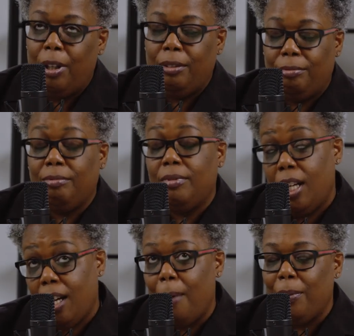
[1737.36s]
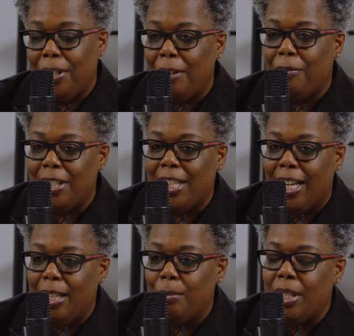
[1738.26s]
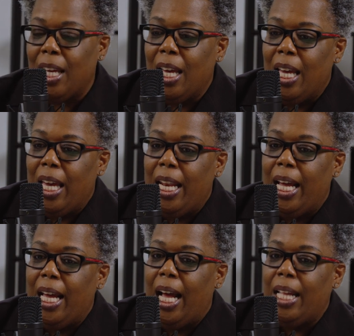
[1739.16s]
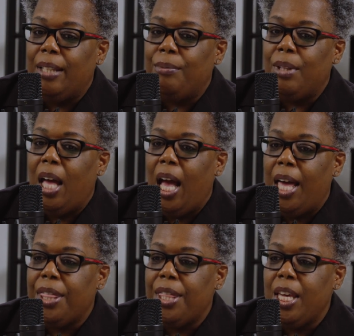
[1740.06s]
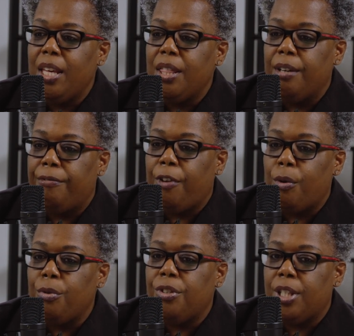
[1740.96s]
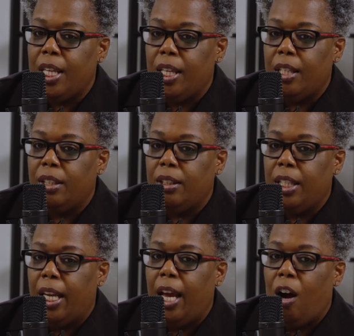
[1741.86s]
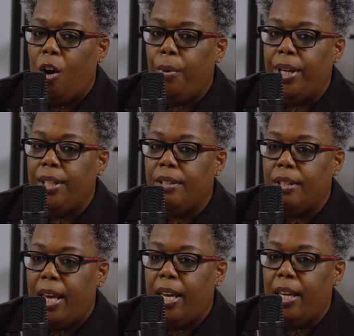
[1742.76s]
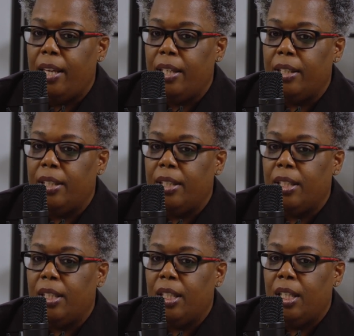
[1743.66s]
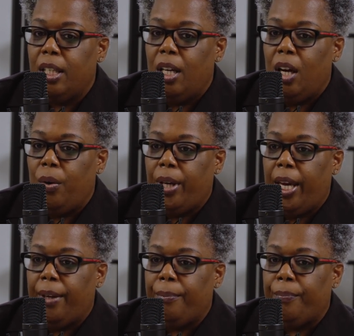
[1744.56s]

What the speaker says: that resume, I'm sure you've had it. And I think the first thing that I always say is, okay,